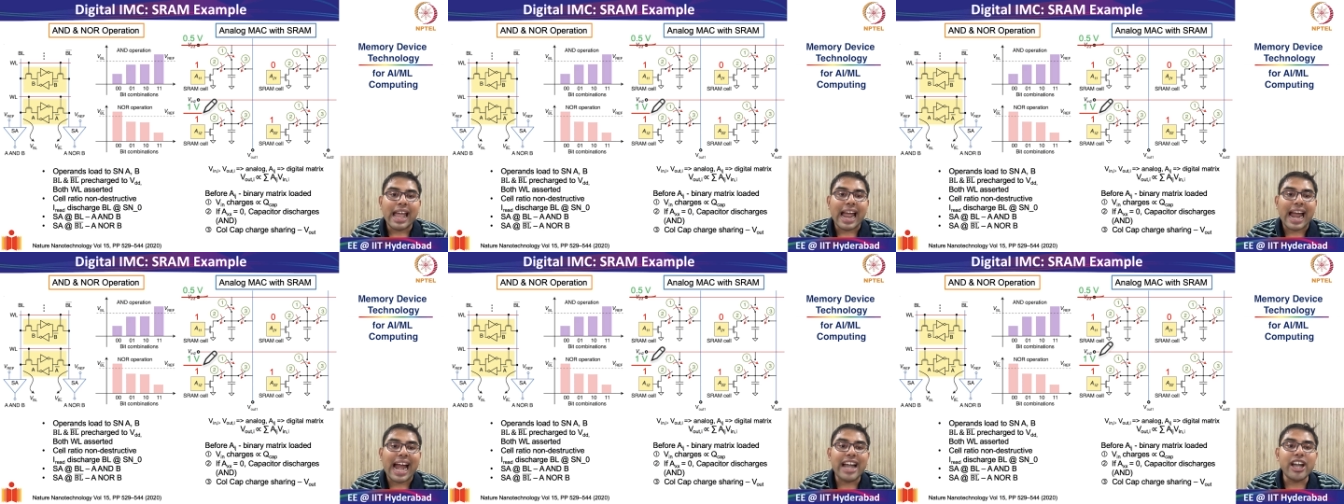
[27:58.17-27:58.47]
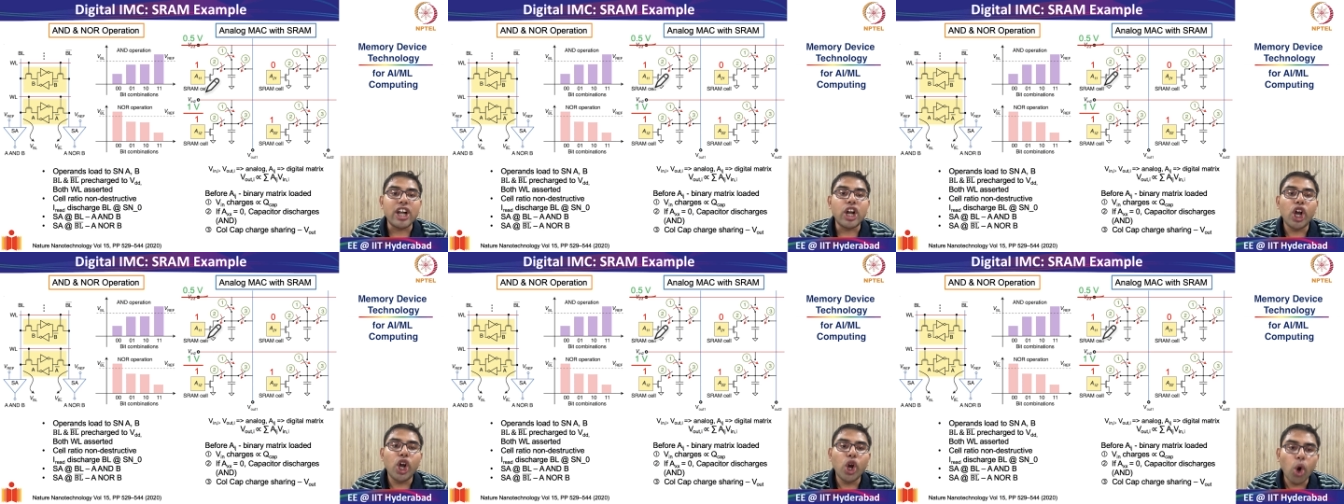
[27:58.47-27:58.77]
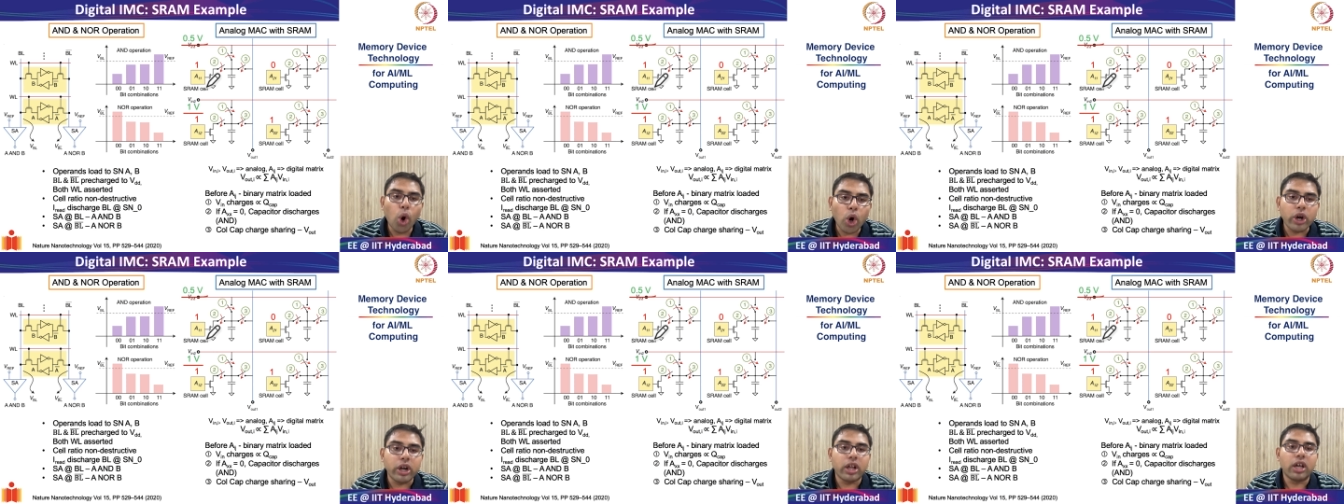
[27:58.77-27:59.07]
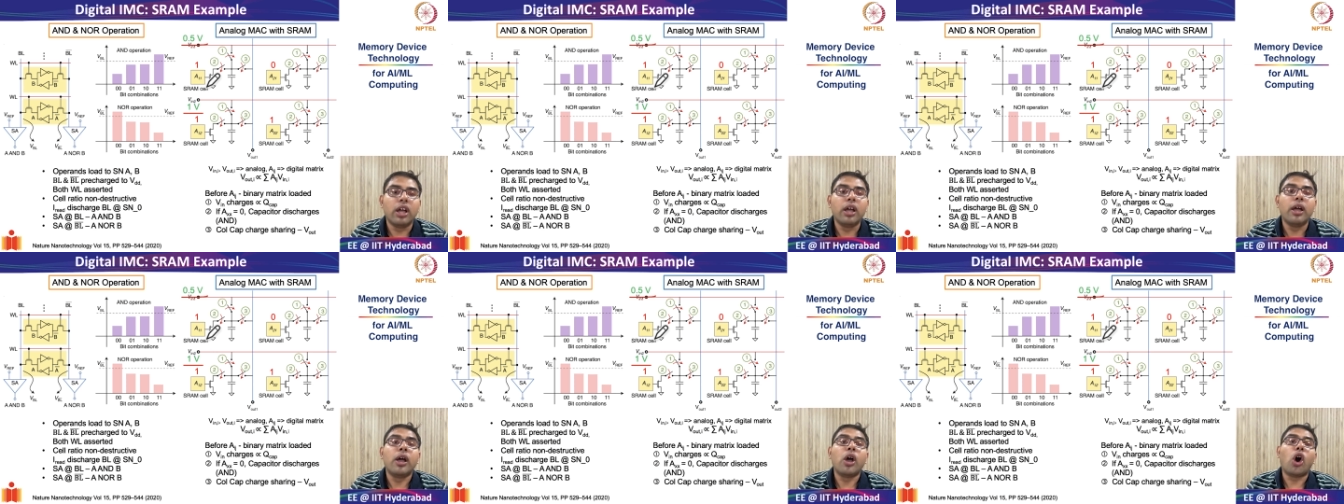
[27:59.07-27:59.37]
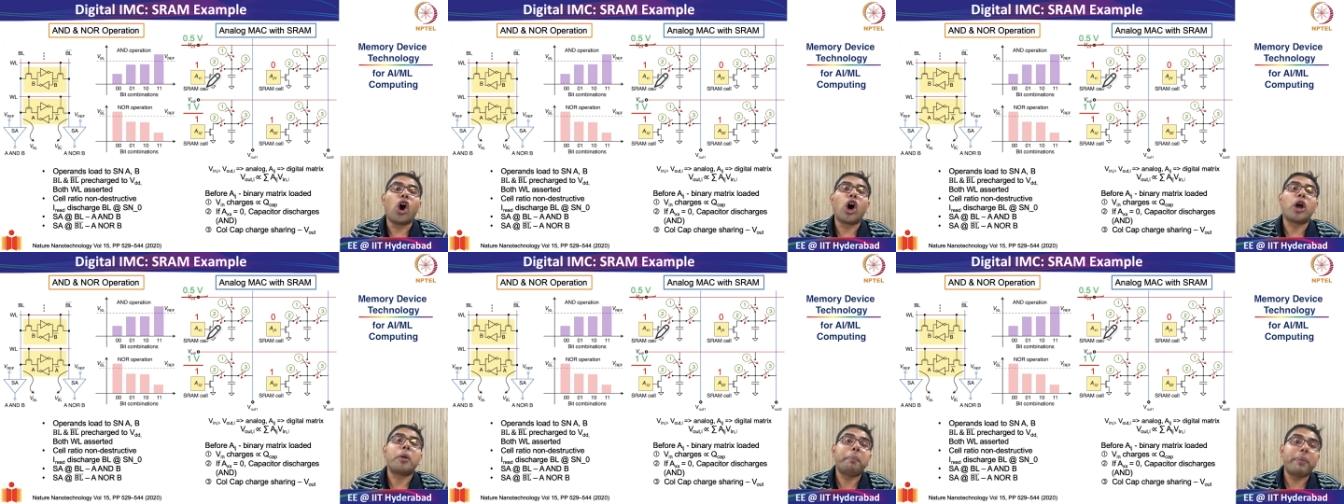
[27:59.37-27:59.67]
and load
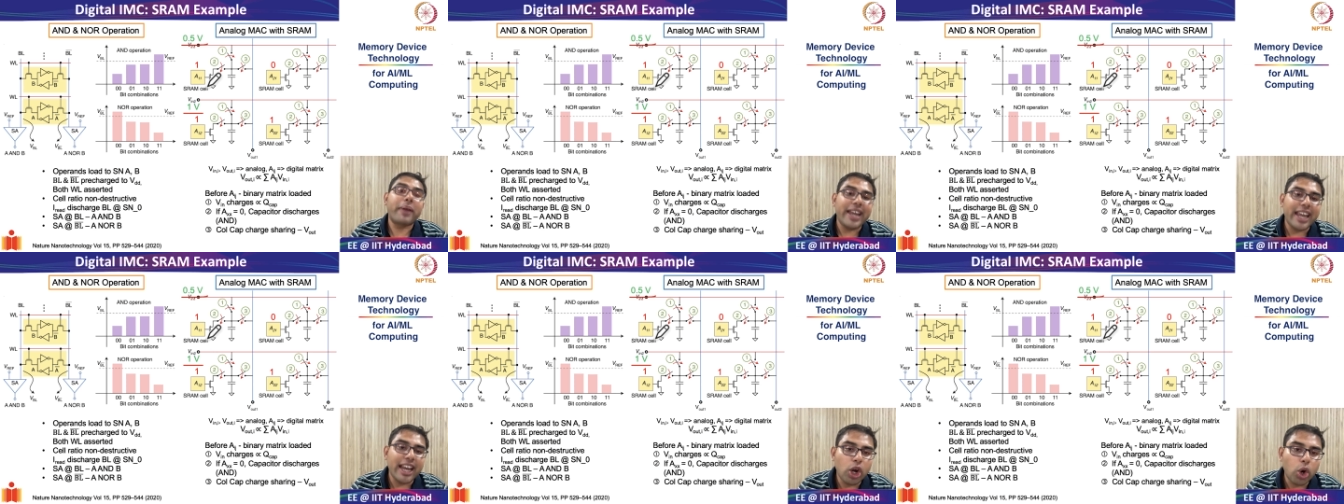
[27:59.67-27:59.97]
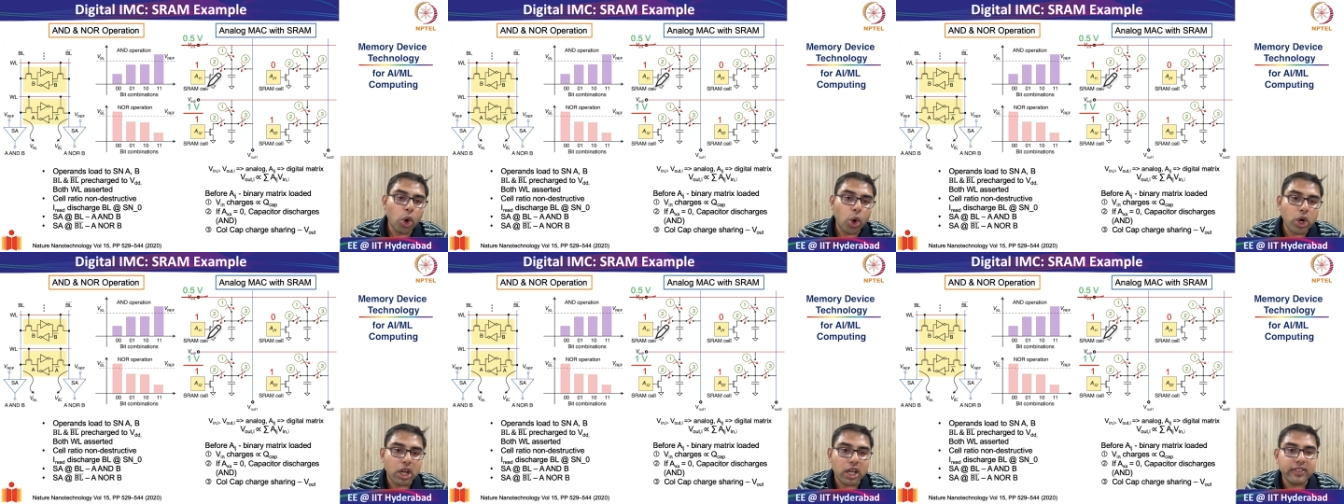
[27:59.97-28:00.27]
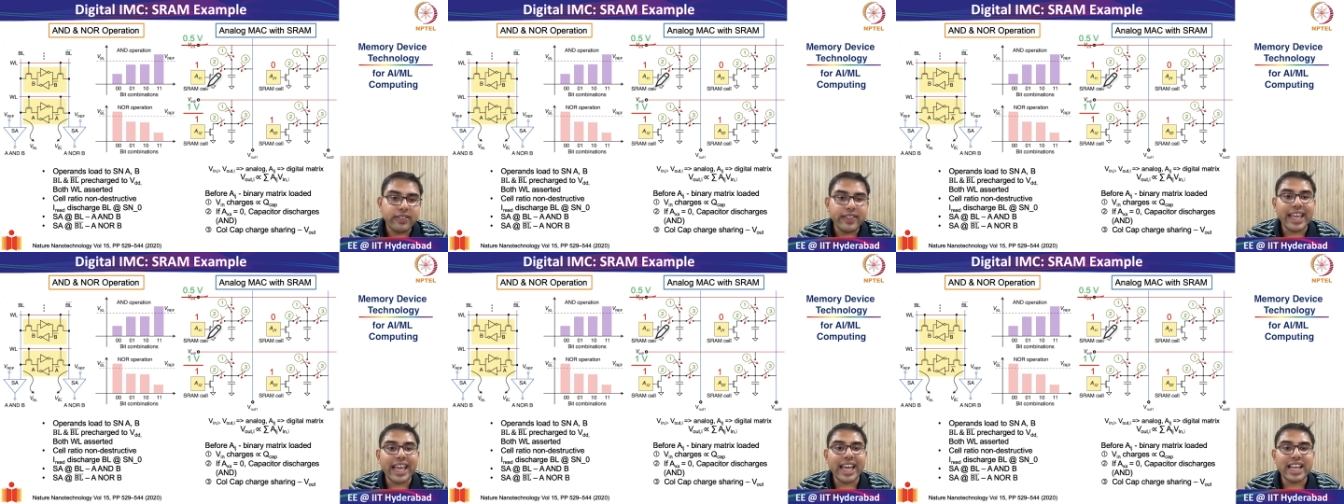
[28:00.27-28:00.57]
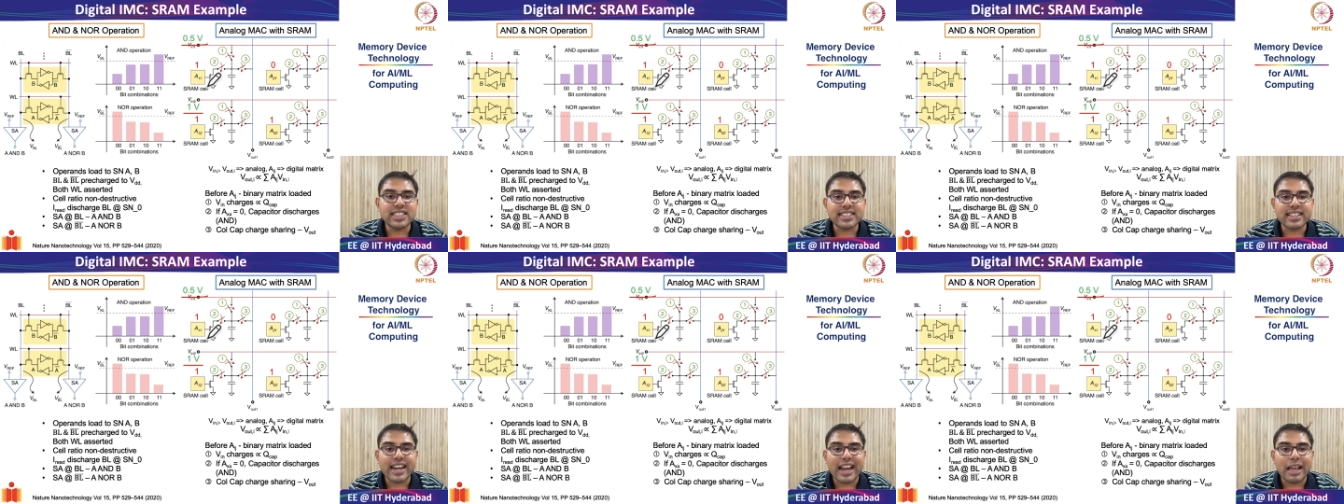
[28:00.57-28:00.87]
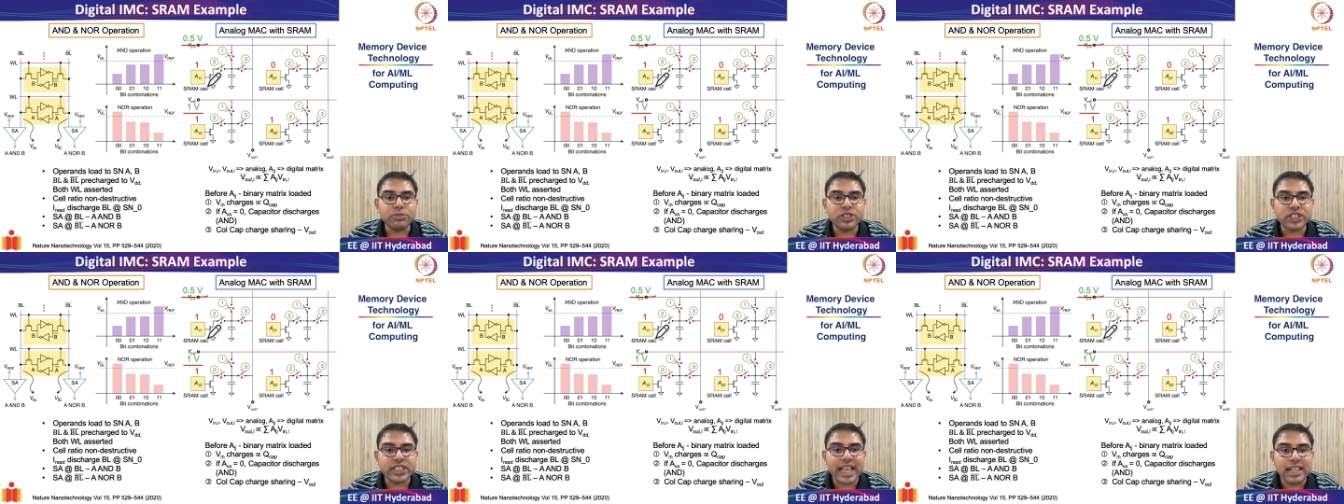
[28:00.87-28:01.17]
or preload the
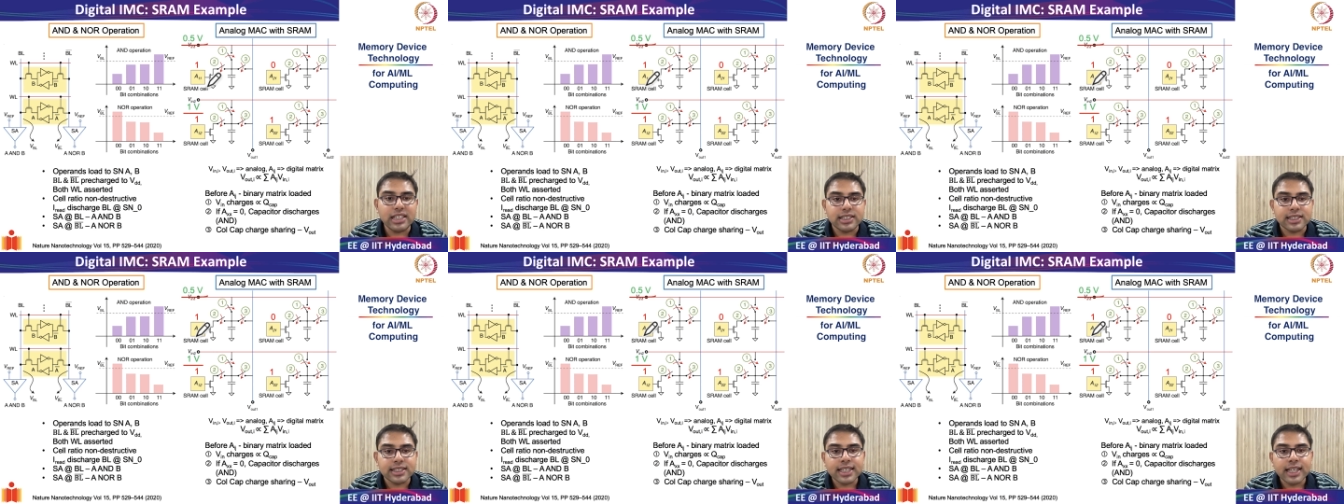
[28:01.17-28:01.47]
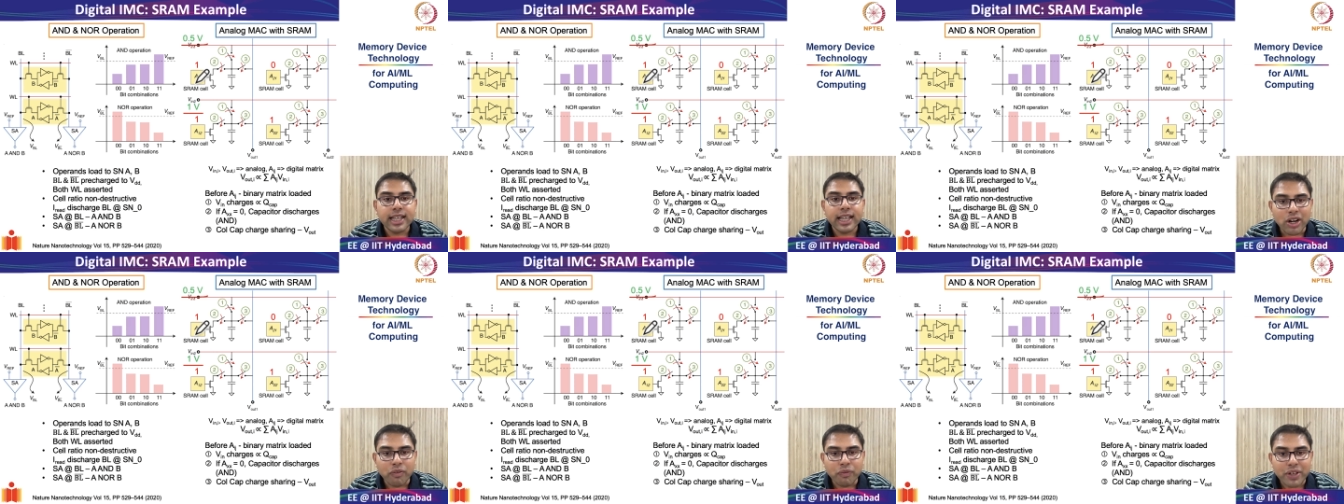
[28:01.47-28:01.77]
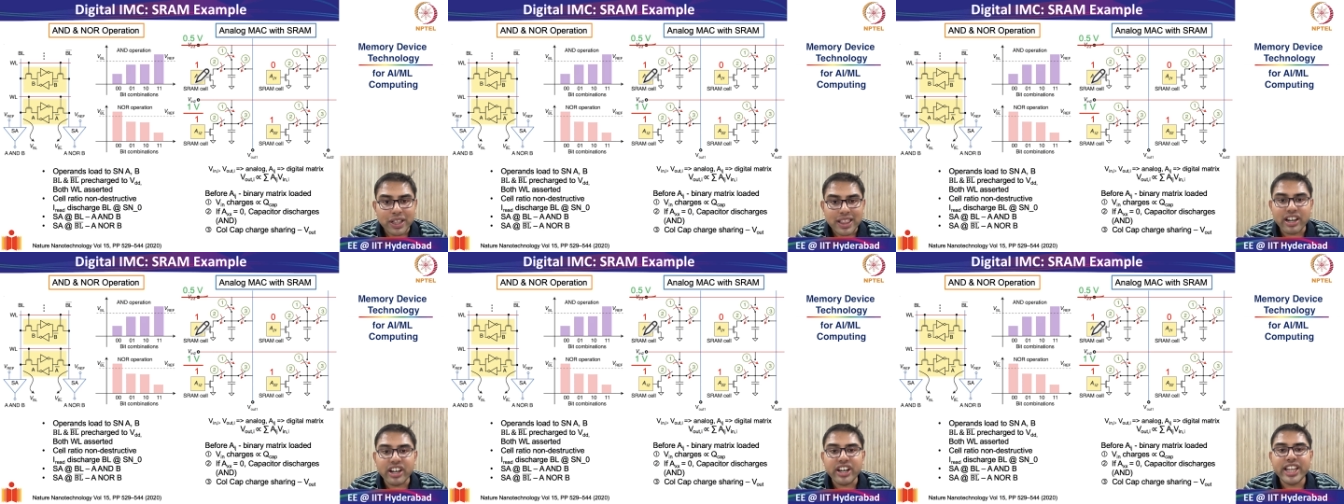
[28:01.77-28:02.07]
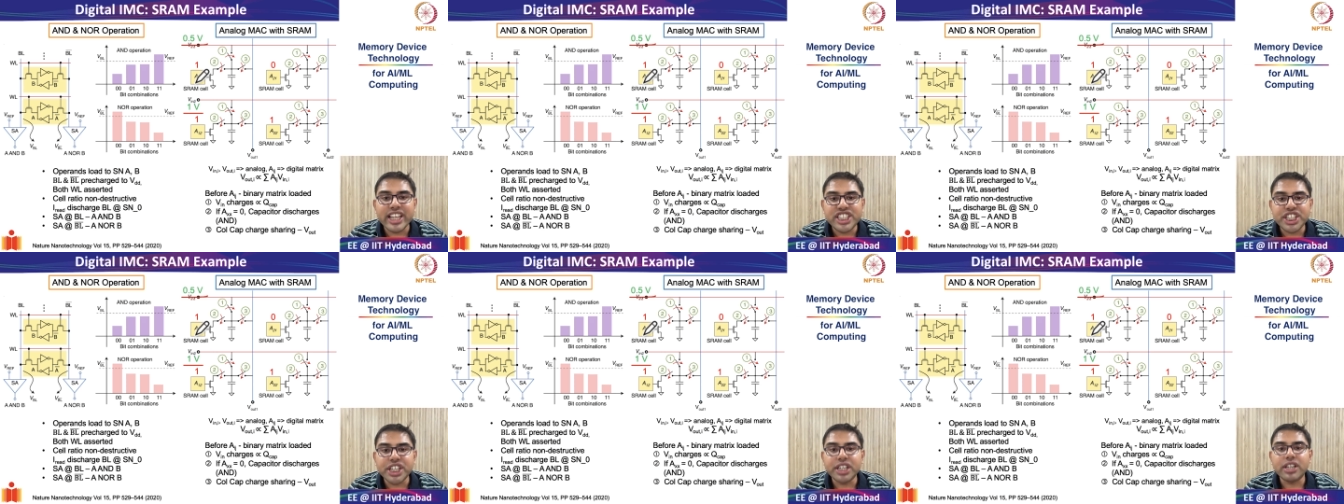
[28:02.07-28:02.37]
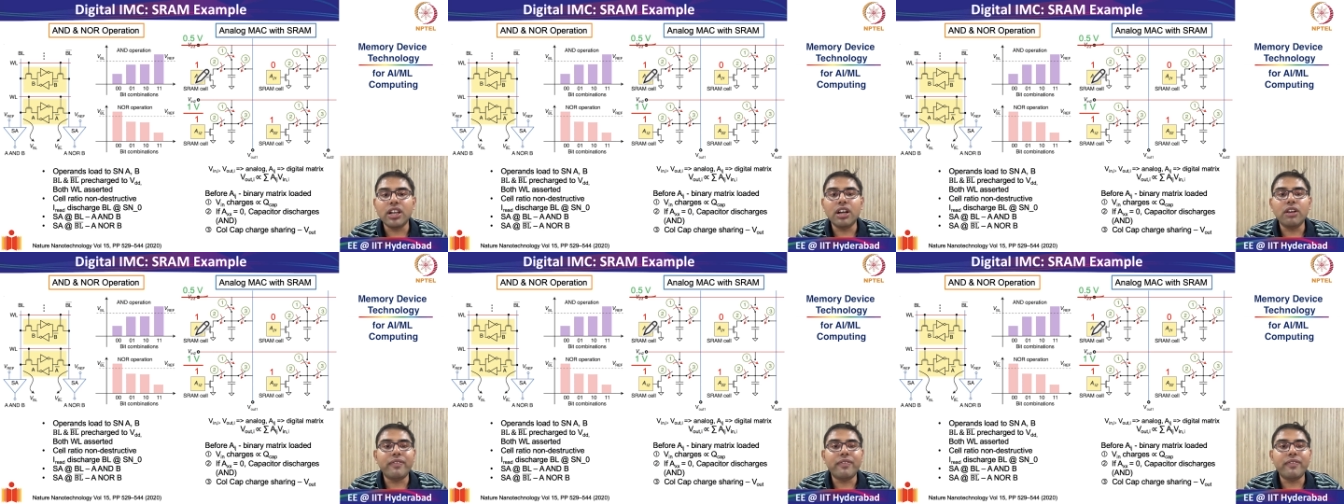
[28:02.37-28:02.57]
SRAM cells with digital